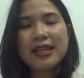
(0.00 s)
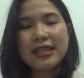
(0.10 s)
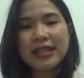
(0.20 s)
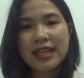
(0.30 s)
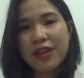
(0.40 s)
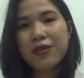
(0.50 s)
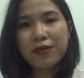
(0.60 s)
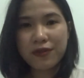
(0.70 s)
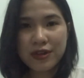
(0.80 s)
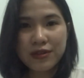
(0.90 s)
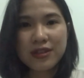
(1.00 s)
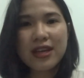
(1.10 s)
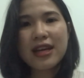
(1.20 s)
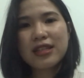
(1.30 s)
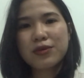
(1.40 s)
depth of field
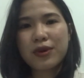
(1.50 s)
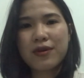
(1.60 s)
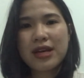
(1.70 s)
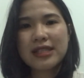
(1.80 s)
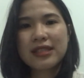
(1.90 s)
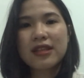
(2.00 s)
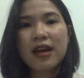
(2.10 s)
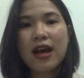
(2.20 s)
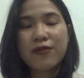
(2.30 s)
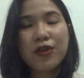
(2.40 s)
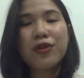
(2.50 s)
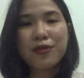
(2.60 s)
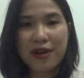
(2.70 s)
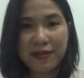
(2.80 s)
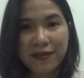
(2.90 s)
as well as
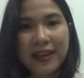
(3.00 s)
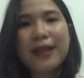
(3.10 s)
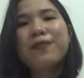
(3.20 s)
photography.